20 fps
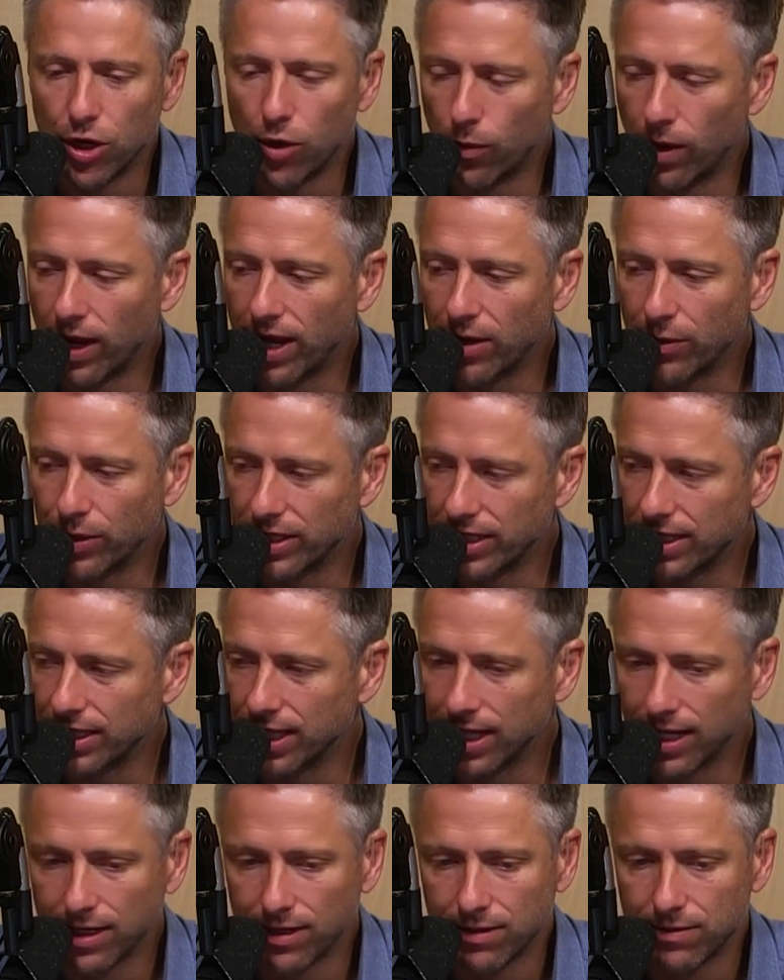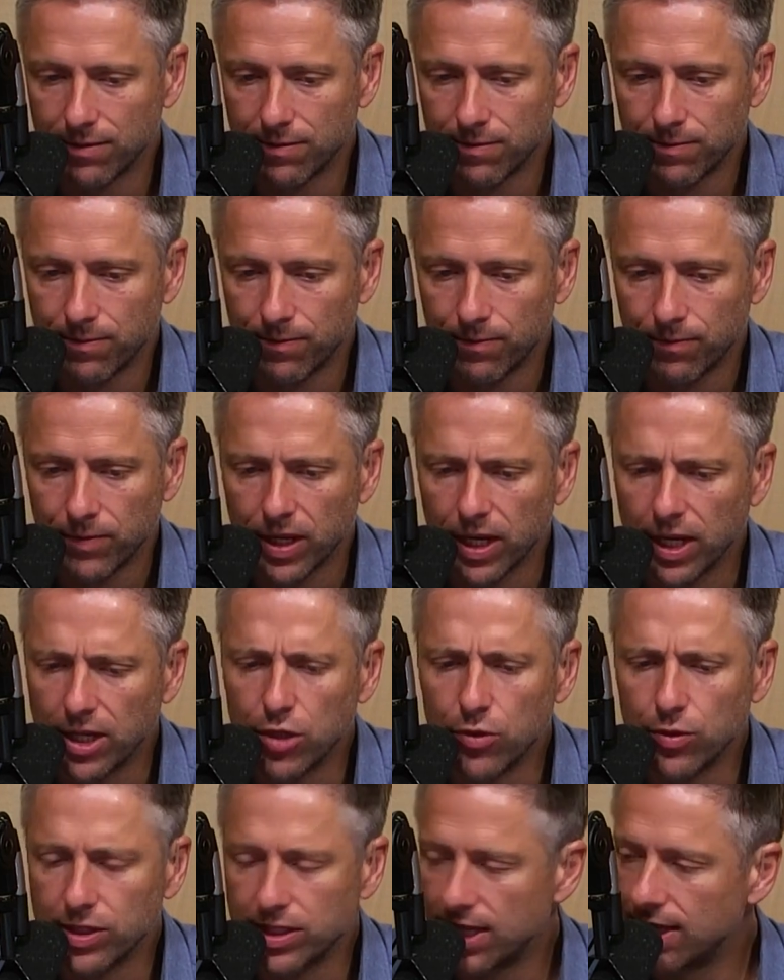There's no way we did that.
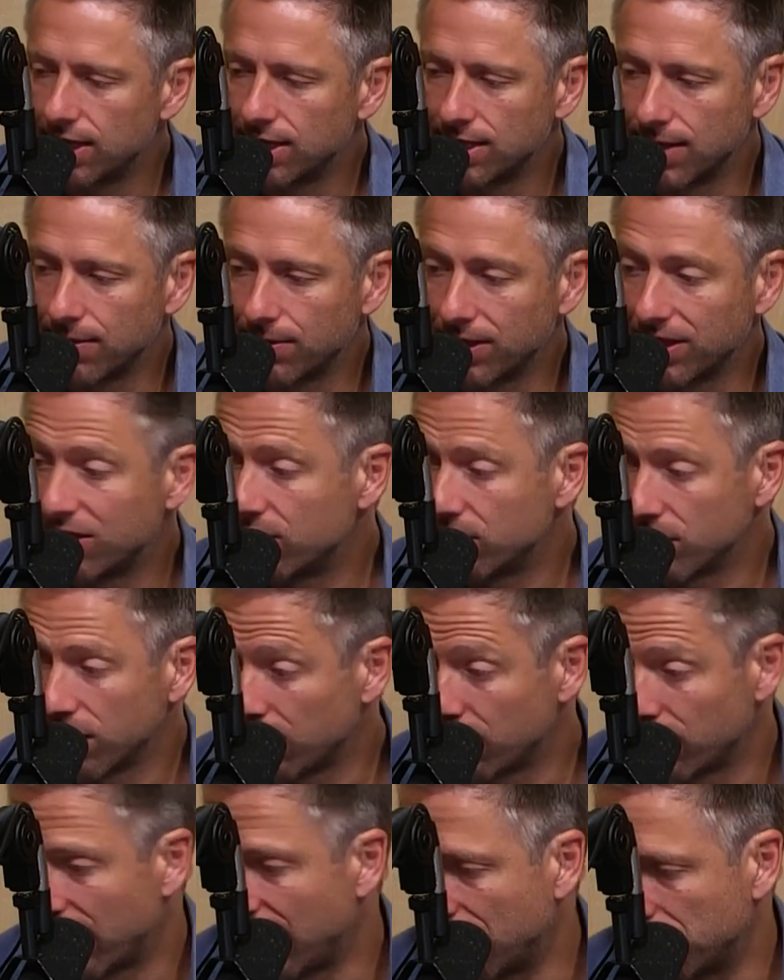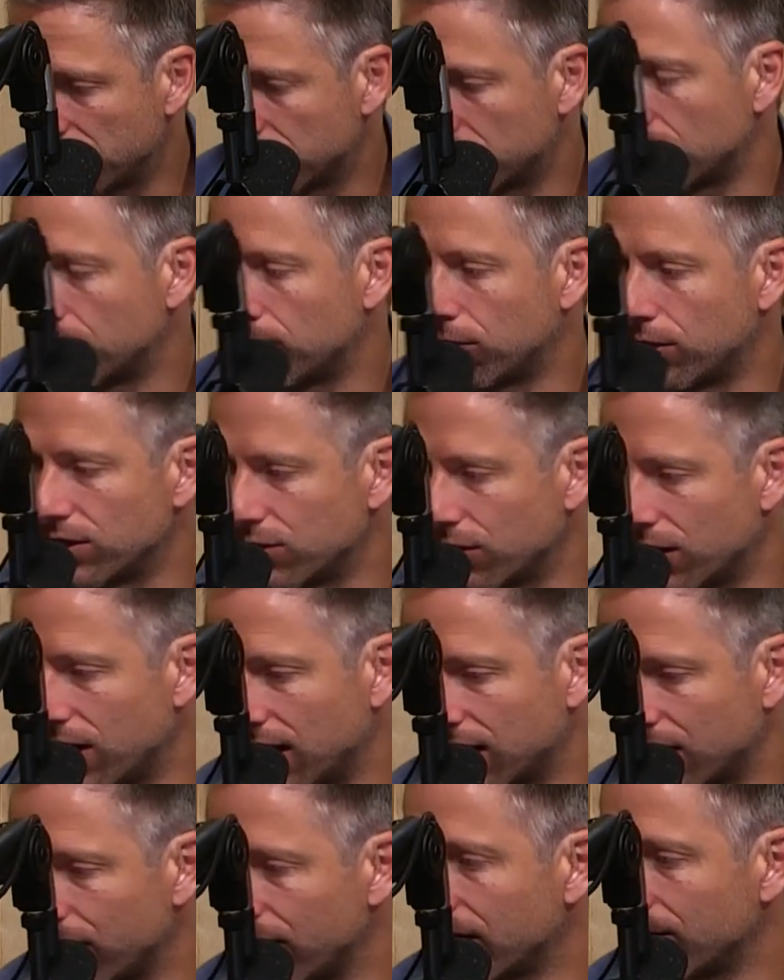And you would say the same thing. You can go now. You can go to Pointe du
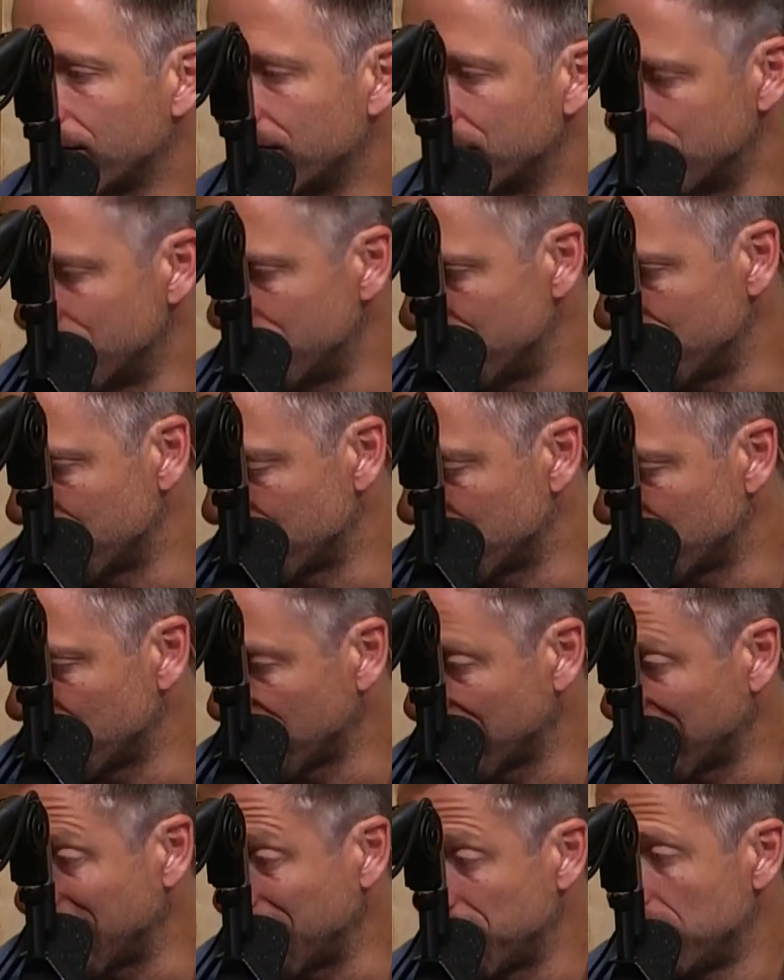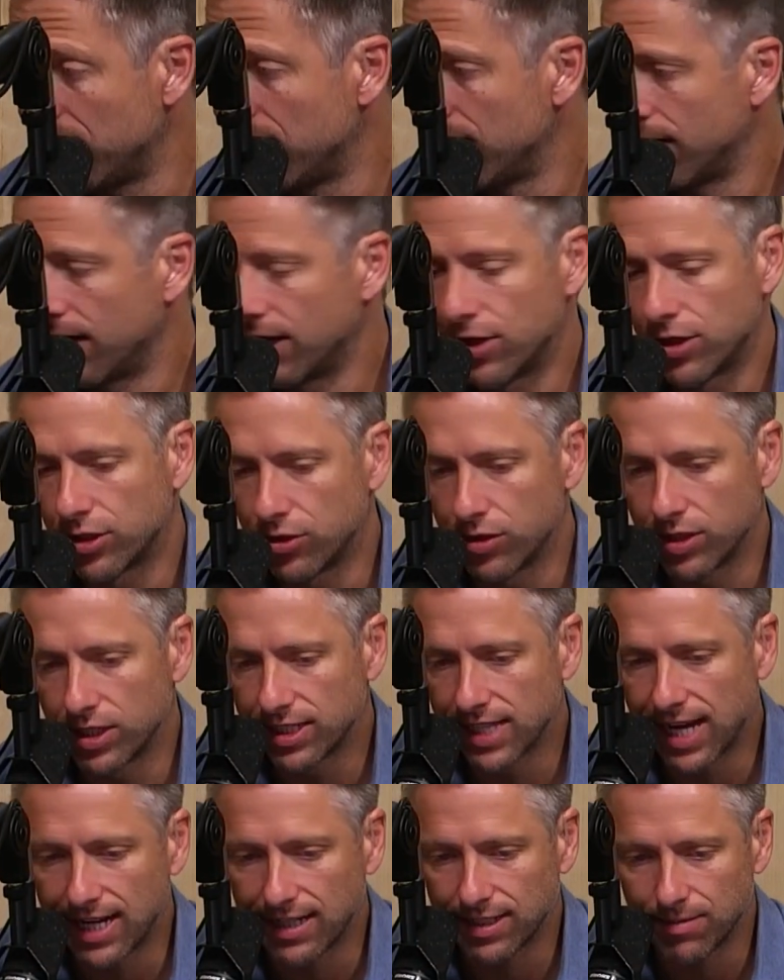Hoc. I recommend you do. You go check it out. And you can do
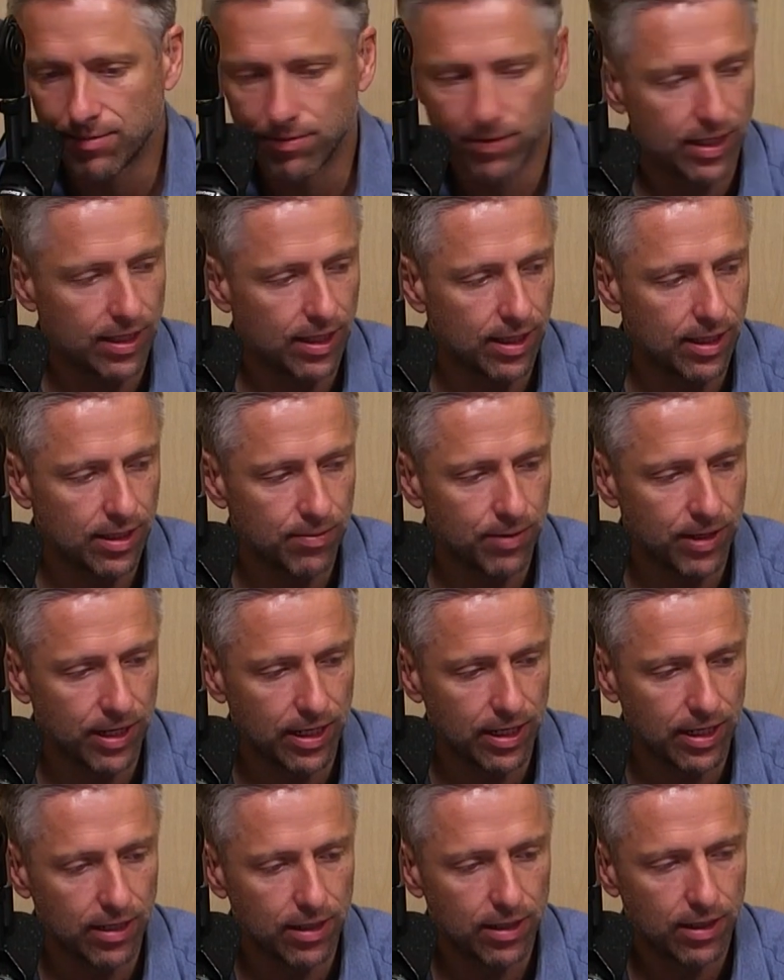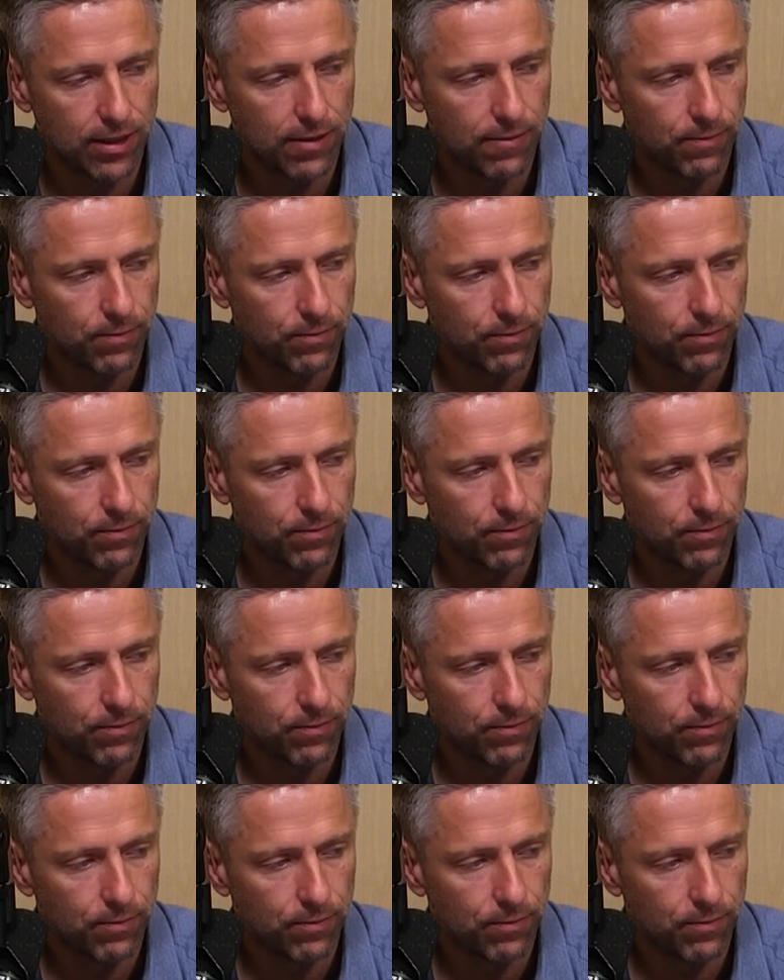the exact same thing that this man did.